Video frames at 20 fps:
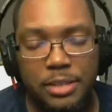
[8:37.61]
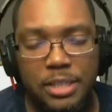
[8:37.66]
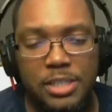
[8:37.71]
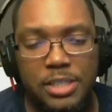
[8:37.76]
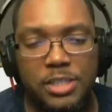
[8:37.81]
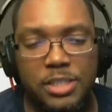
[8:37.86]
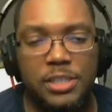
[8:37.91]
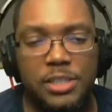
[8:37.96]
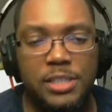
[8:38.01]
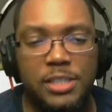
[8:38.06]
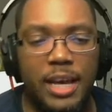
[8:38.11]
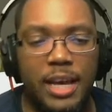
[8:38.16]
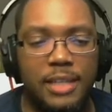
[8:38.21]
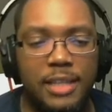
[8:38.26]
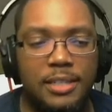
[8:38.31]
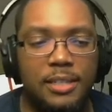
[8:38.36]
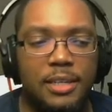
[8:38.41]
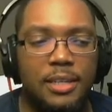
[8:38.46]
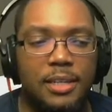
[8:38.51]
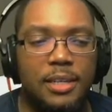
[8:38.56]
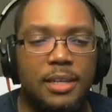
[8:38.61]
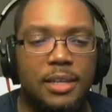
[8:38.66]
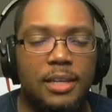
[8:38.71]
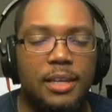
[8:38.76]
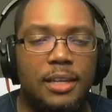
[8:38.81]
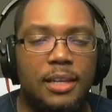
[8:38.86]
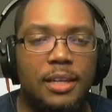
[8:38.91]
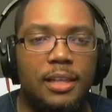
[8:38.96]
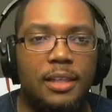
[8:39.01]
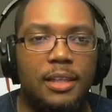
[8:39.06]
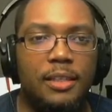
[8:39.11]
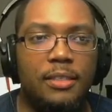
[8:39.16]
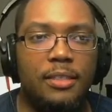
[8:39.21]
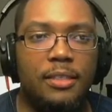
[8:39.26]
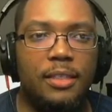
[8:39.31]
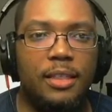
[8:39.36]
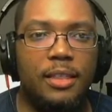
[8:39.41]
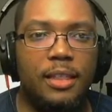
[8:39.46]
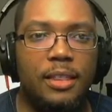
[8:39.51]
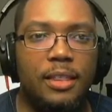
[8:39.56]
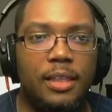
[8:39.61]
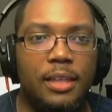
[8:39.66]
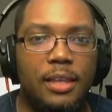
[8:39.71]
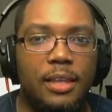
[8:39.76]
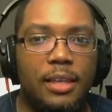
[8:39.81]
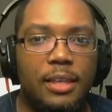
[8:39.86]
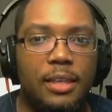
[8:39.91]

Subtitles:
is just that you